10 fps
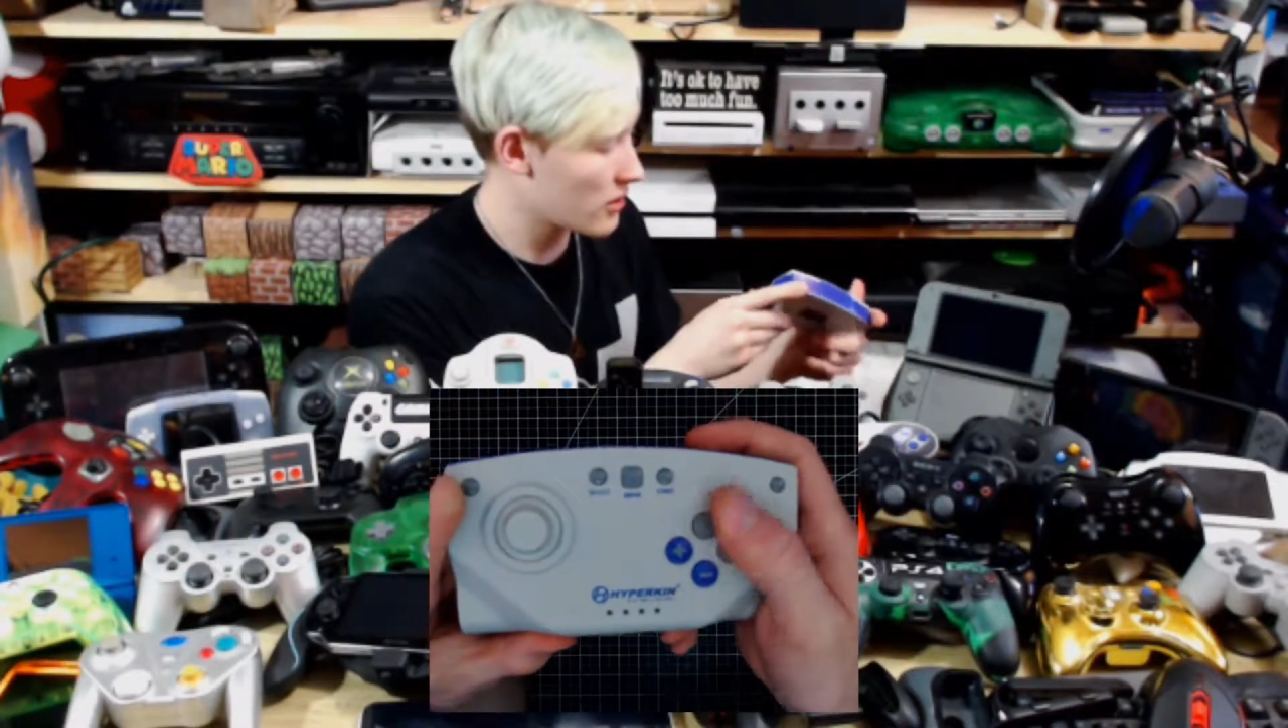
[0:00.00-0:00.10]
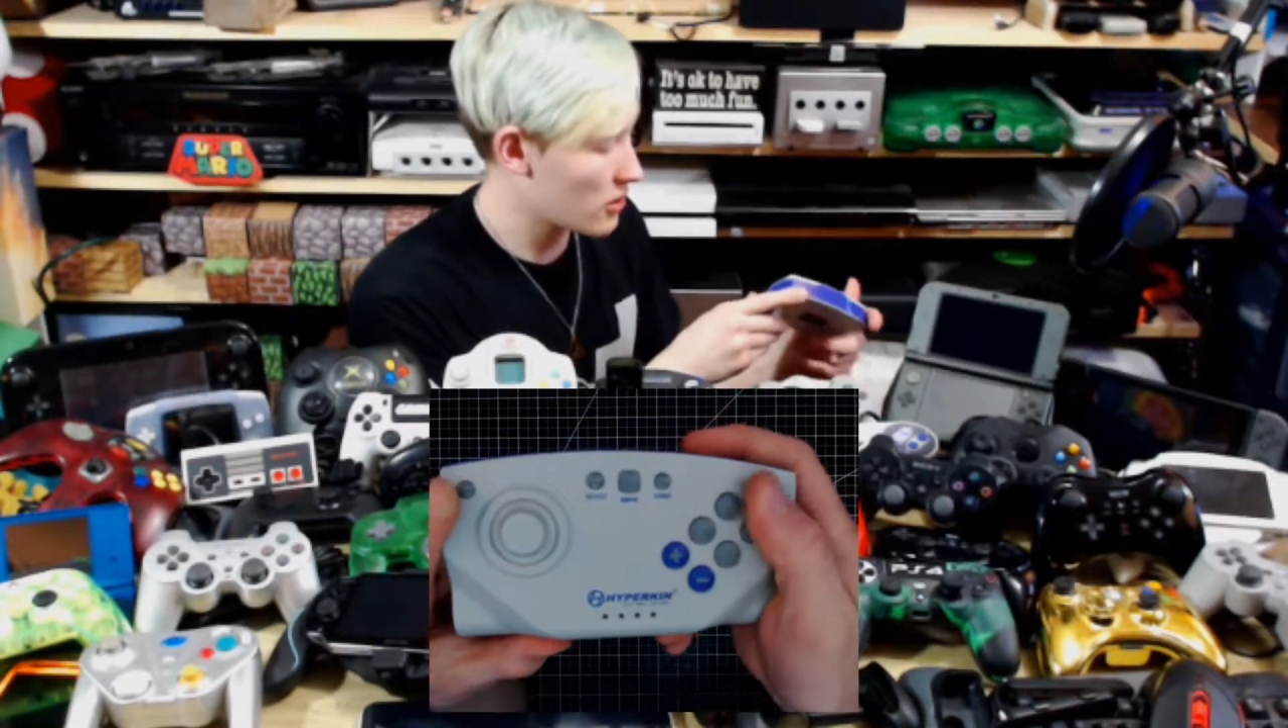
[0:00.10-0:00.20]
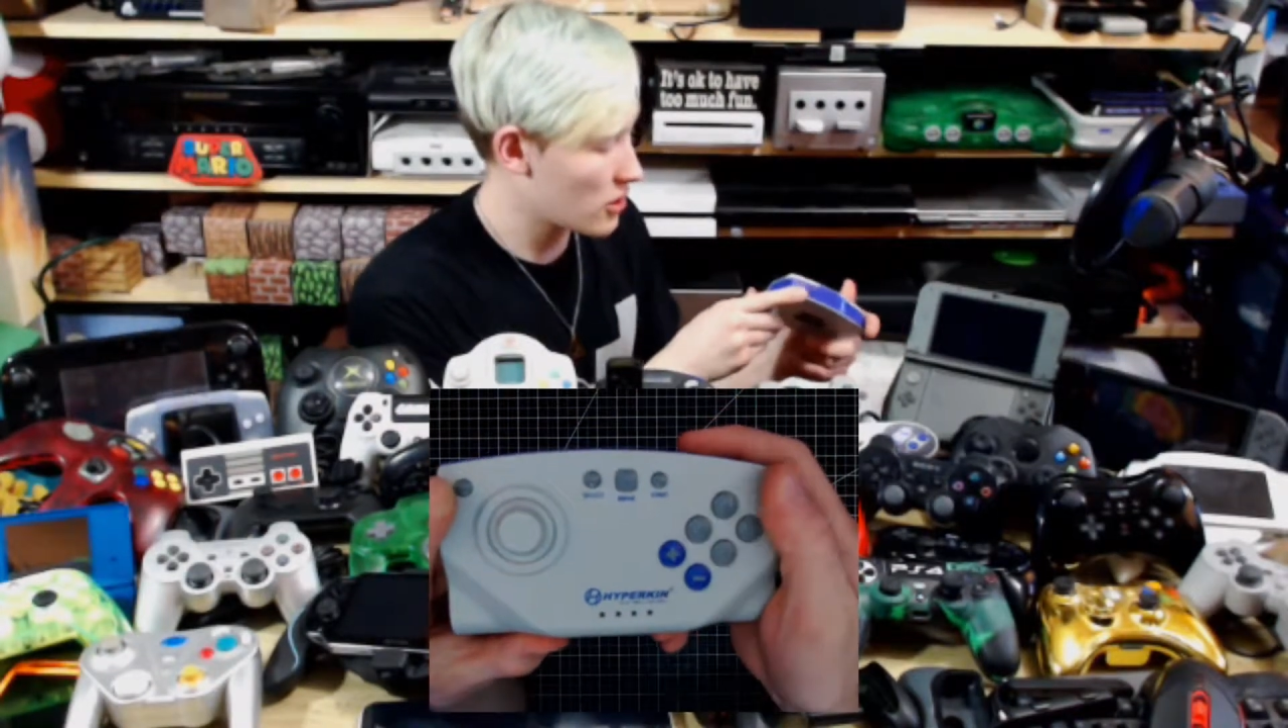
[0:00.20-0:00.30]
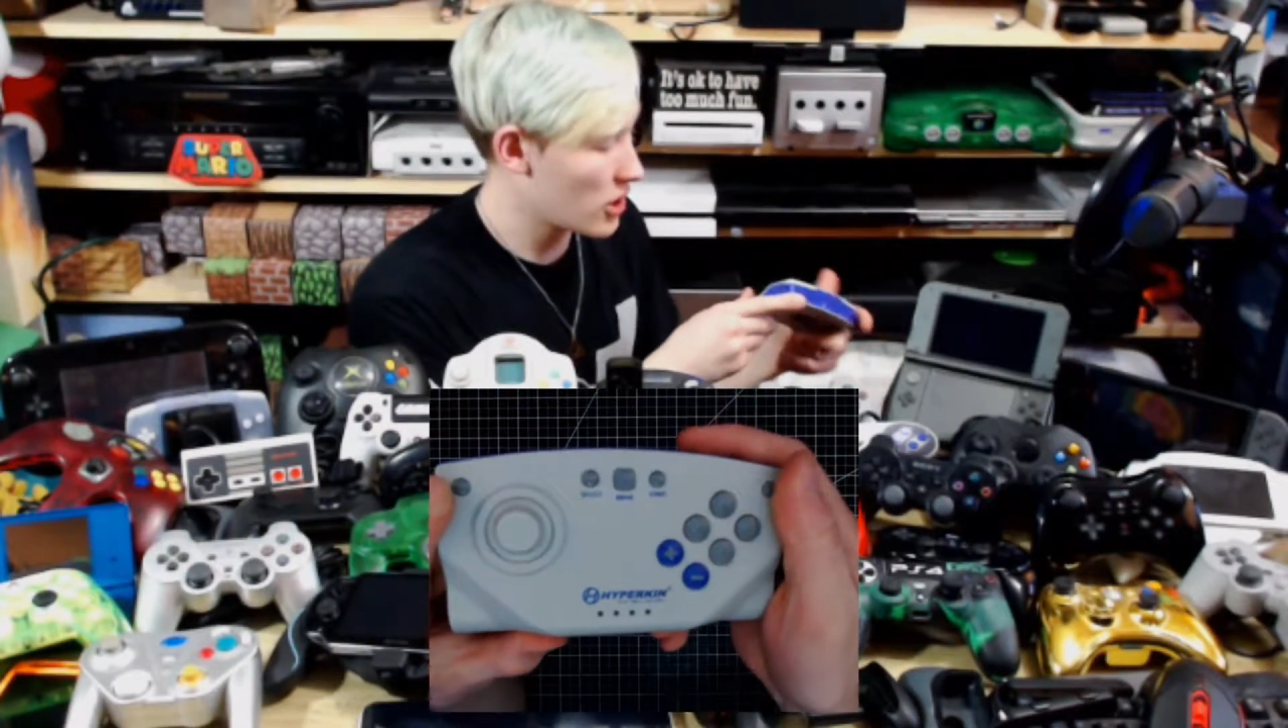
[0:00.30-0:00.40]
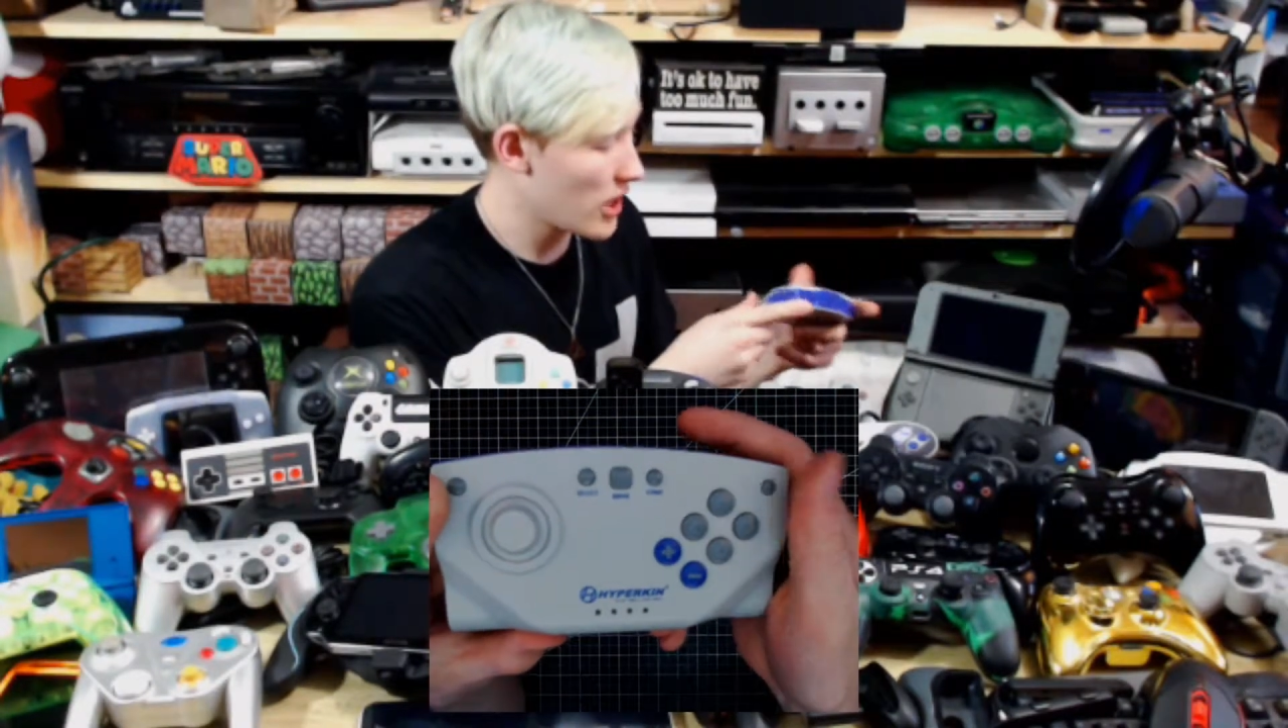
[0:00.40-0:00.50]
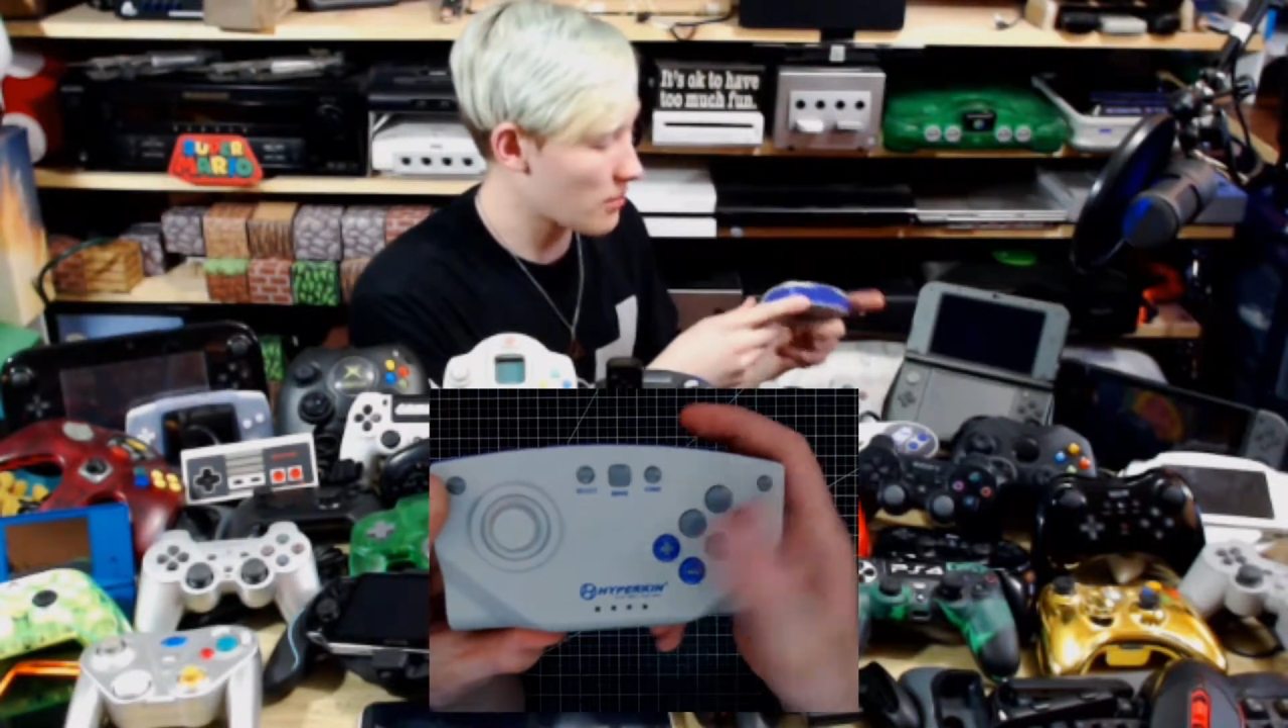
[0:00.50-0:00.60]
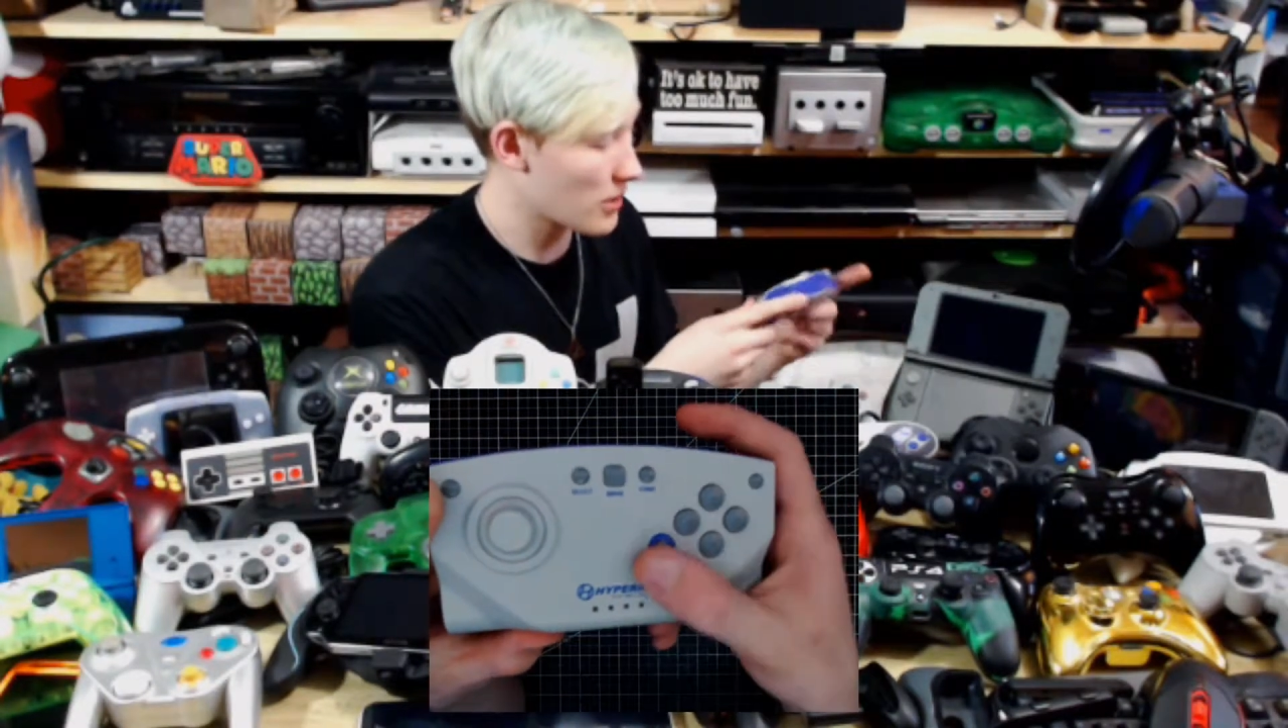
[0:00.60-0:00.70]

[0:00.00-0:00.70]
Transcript: shaped